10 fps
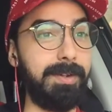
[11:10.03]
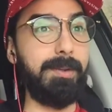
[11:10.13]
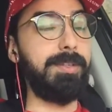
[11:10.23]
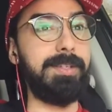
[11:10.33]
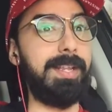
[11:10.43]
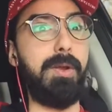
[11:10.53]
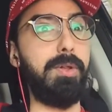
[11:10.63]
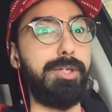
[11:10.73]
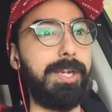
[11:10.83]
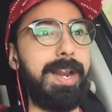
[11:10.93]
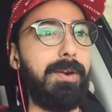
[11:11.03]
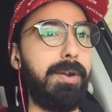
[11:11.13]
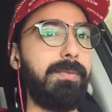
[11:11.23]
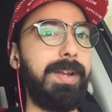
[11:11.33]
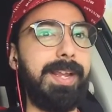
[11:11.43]
And I was just like, holy shit, I
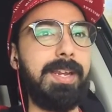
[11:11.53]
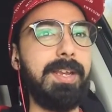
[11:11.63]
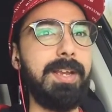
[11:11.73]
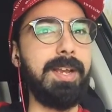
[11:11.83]
don't know if I can